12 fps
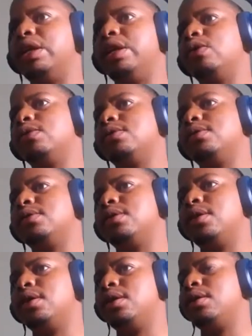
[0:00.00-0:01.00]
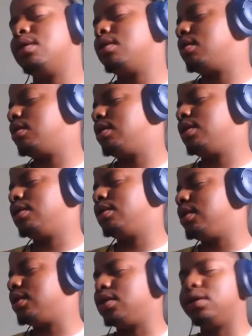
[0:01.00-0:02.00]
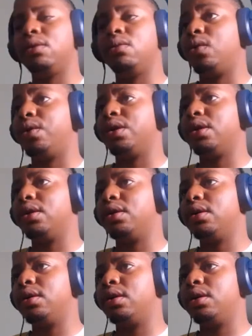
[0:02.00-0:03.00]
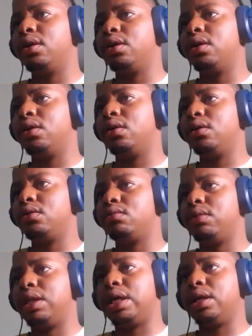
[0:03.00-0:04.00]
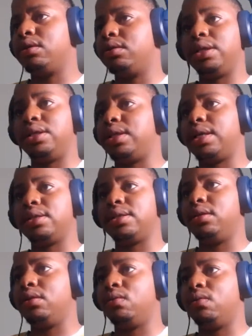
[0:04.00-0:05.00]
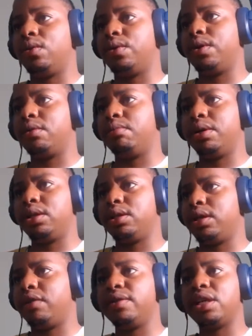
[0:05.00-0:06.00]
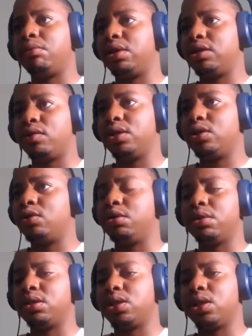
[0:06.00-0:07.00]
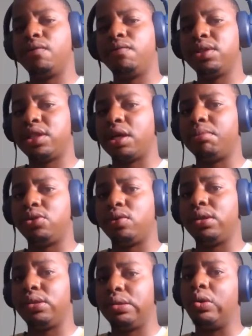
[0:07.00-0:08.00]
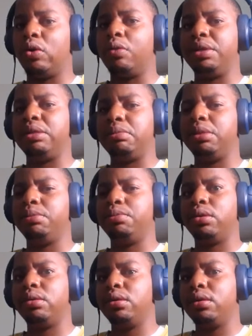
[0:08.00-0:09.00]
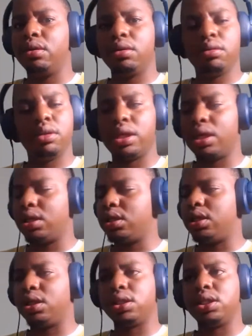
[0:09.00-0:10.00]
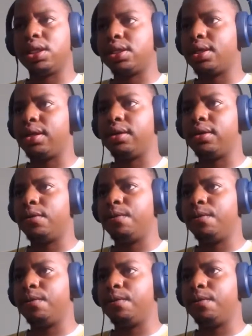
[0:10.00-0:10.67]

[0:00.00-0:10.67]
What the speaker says: else, things didn't work. Like they just didn't work. But every time I try to be myself, stop trying to copying people, like things just click.